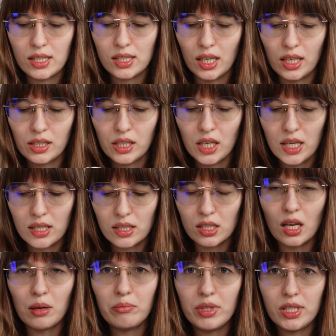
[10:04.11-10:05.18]
that
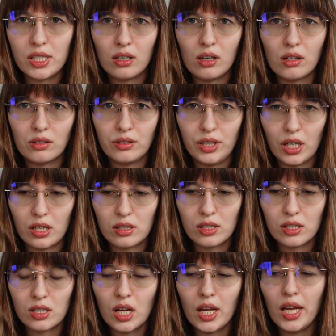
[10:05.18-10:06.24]
some BC Garn
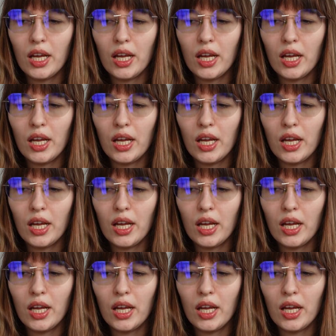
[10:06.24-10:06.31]
yarns